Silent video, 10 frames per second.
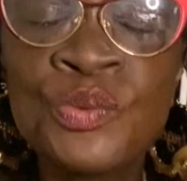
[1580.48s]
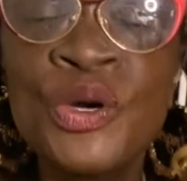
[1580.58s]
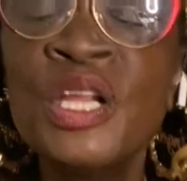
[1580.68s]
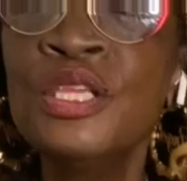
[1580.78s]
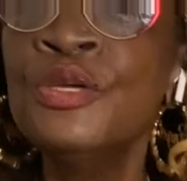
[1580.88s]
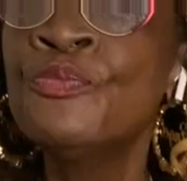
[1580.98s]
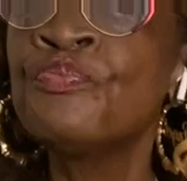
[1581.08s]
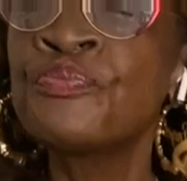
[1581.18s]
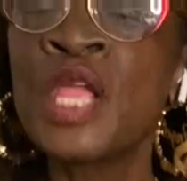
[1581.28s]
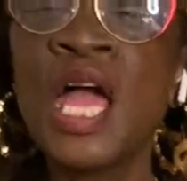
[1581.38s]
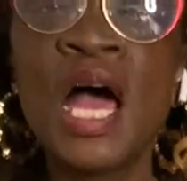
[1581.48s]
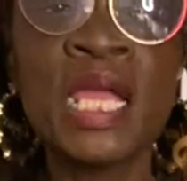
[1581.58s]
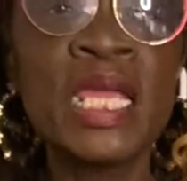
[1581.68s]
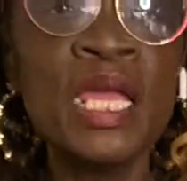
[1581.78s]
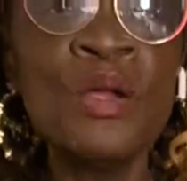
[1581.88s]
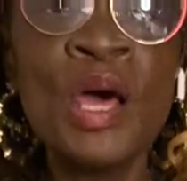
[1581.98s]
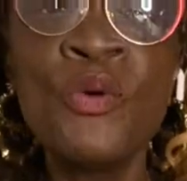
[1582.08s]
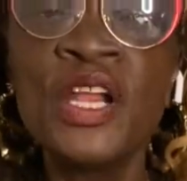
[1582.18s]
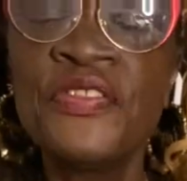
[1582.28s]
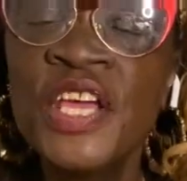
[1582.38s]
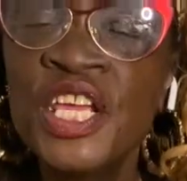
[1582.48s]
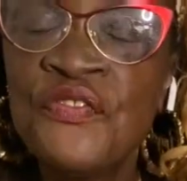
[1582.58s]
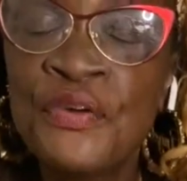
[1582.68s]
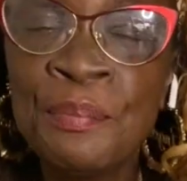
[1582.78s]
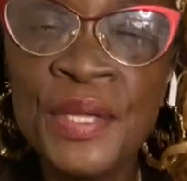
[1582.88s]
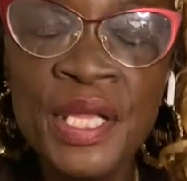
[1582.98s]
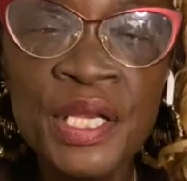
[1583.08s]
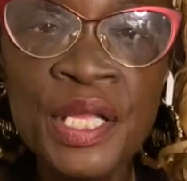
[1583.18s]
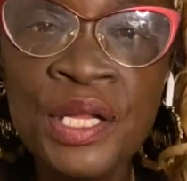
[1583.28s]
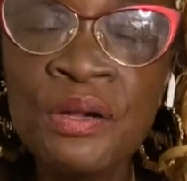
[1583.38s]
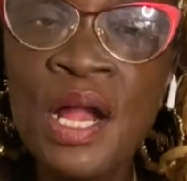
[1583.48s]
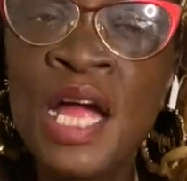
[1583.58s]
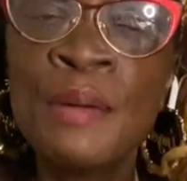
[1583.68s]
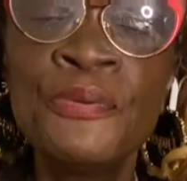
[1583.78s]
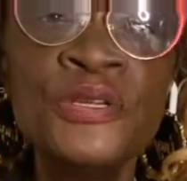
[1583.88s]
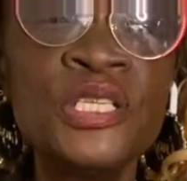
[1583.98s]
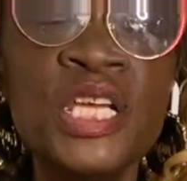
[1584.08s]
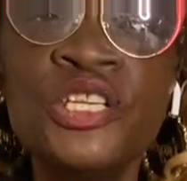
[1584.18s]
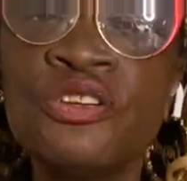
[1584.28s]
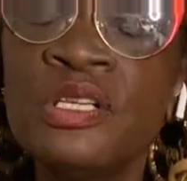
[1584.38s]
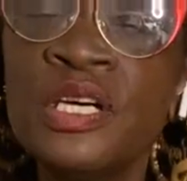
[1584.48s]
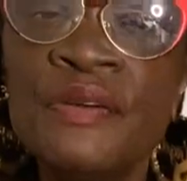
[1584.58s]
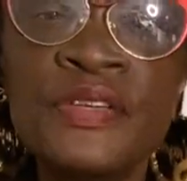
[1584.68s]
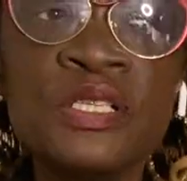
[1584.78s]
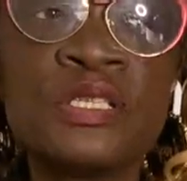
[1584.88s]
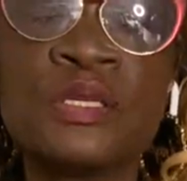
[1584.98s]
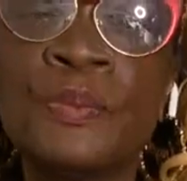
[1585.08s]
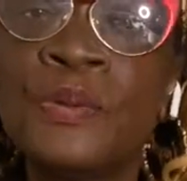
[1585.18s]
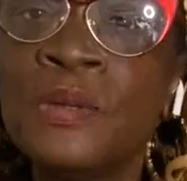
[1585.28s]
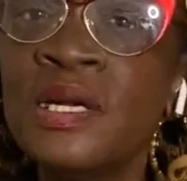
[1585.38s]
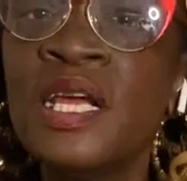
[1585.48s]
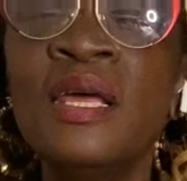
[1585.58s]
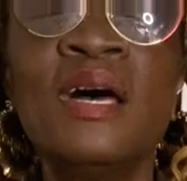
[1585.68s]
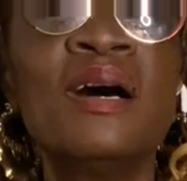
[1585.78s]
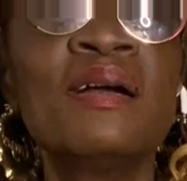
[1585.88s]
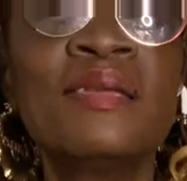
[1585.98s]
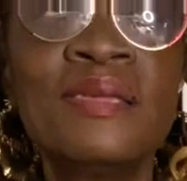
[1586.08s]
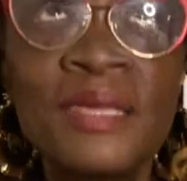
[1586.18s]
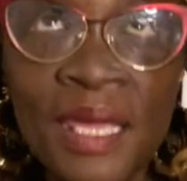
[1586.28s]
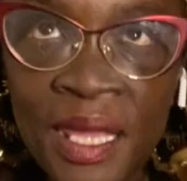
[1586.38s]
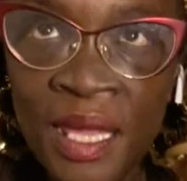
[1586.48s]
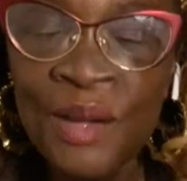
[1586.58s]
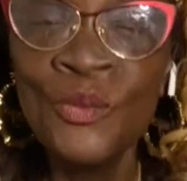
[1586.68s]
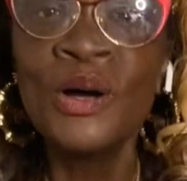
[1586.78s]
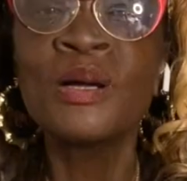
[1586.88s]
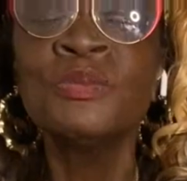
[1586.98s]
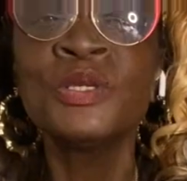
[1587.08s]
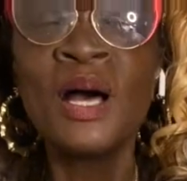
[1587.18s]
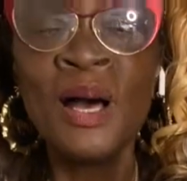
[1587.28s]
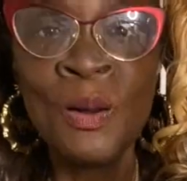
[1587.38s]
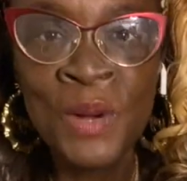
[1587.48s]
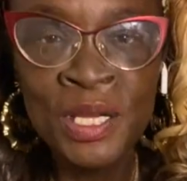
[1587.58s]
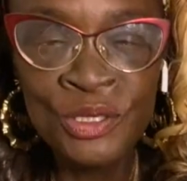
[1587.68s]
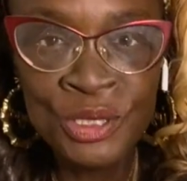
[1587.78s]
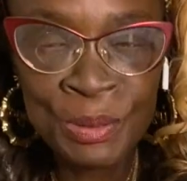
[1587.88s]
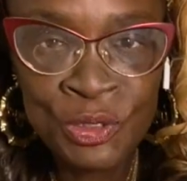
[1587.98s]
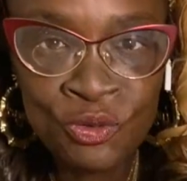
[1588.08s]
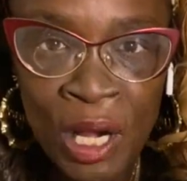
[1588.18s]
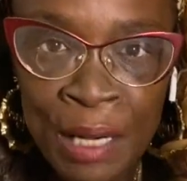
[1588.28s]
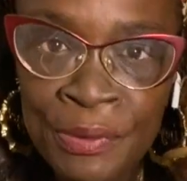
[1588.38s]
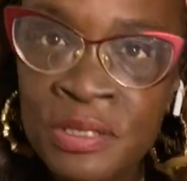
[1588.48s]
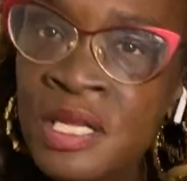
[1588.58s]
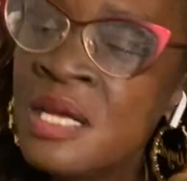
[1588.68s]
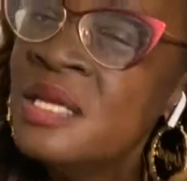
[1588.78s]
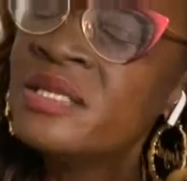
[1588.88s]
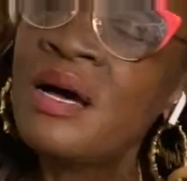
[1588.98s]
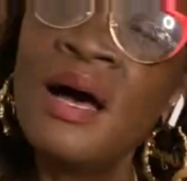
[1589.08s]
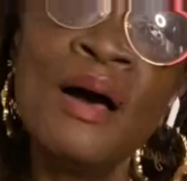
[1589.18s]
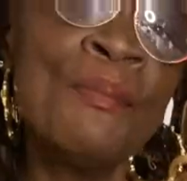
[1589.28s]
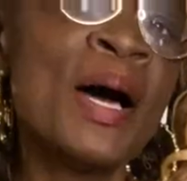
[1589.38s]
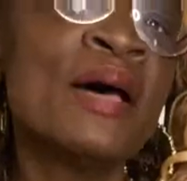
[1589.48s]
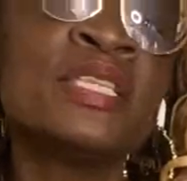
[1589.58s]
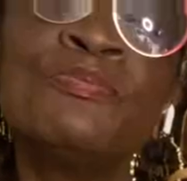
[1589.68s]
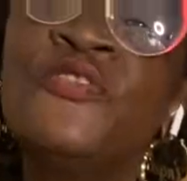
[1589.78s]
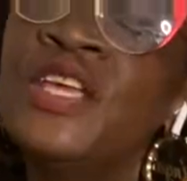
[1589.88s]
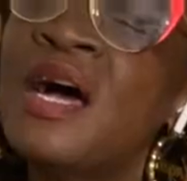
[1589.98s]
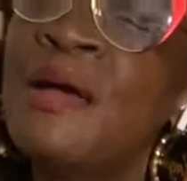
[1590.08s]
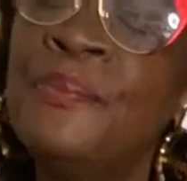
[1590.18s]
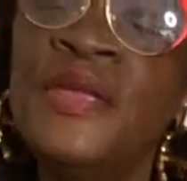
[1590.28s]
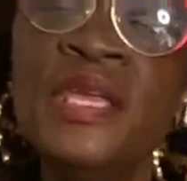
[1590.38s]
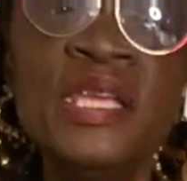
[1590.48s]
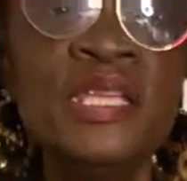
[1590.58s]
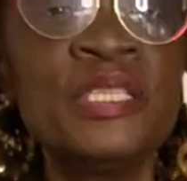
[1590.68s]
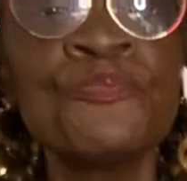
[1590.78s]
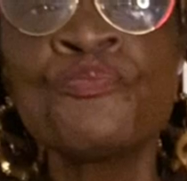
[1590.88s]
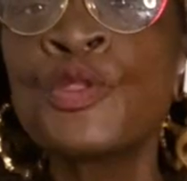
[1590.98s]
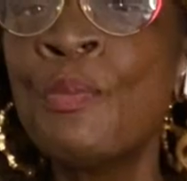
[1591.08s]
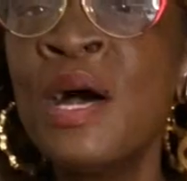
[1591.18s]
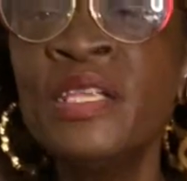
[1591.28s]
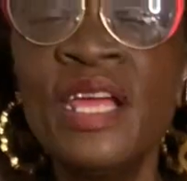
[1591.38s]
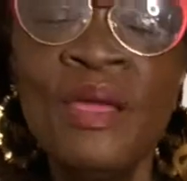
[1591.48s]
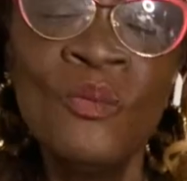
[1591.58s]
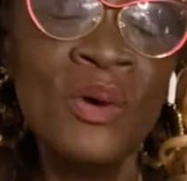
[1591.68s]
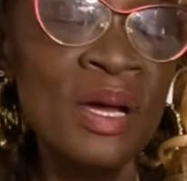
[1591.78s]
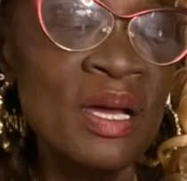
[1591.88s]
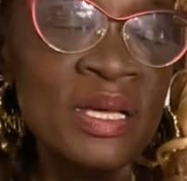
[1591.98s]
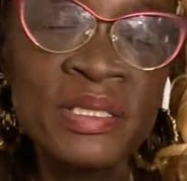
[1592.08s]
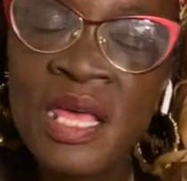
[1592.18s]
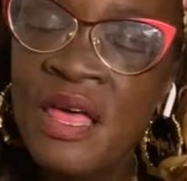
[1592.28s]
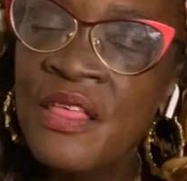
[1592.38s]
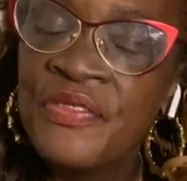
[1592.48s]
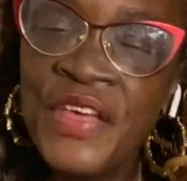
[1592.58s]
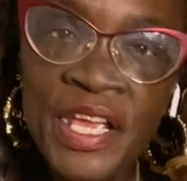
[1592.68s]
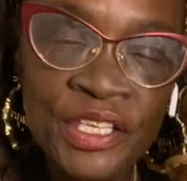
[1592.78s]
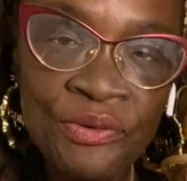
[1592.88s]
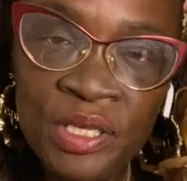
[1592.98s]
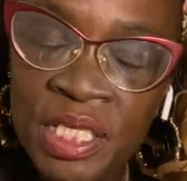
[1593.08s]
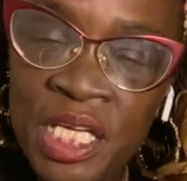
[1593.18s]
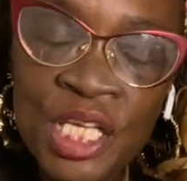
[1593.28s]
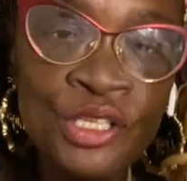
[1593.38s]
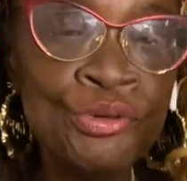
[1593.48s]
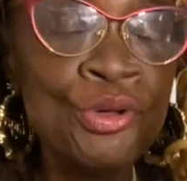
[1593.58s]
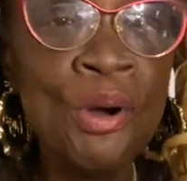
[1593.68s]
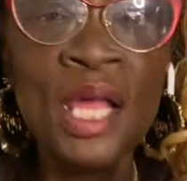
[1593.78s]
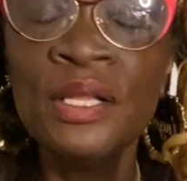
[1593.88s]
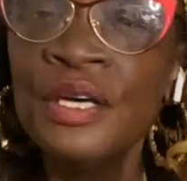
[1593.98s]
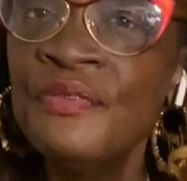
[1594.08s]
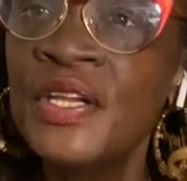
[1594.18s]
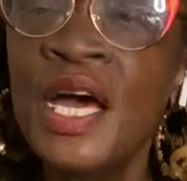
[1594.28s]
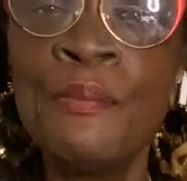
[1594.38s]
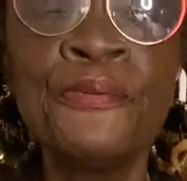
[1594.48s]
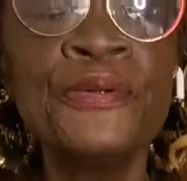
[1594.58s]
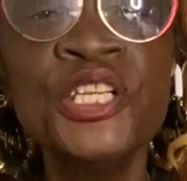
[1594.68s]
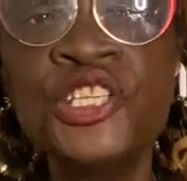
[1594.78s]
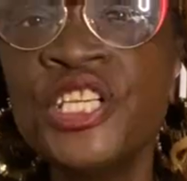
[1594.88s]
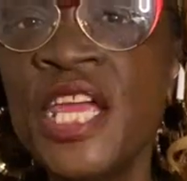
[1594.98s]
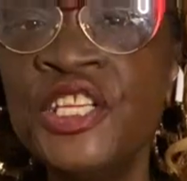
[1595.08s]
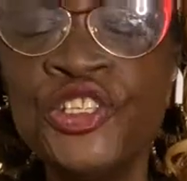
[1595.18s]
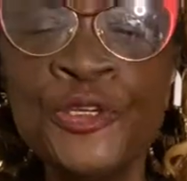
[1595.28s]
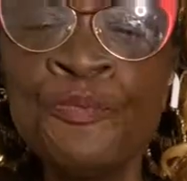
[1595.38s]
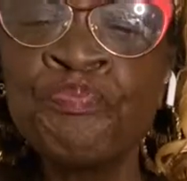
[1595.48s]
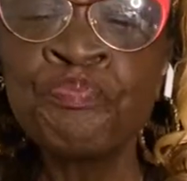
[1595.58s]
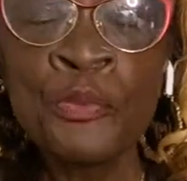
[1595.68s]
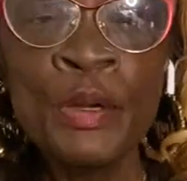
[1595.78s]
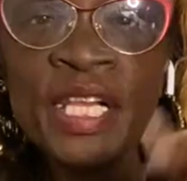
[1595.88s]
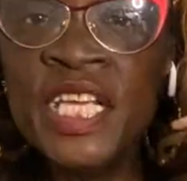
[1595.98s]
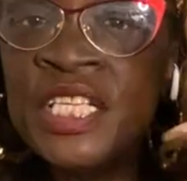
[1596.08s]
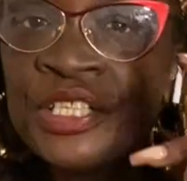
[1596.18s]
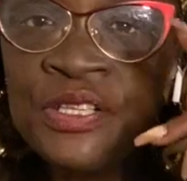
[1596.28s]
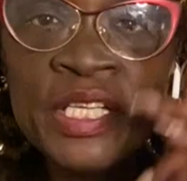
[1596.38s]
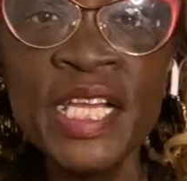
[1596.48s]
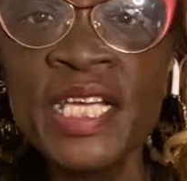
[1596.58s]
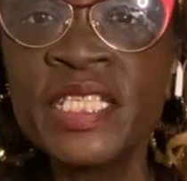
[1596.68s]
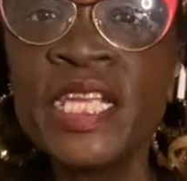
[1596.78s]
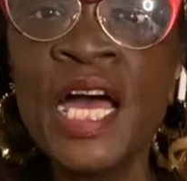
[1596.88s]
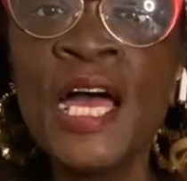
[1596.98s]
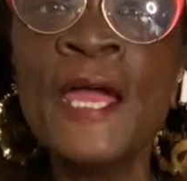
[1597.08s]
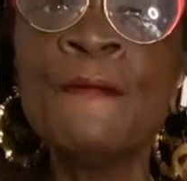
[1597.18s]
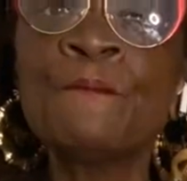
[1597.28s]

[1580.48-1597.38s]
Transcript: one of you. Again, I want to thank you for being here. I appreciate your love and your support. Again, welcome to all my new subscribers, to all my V I Ps, my day ones. Thank you again. You know I love and I appreciate you. But until the next time,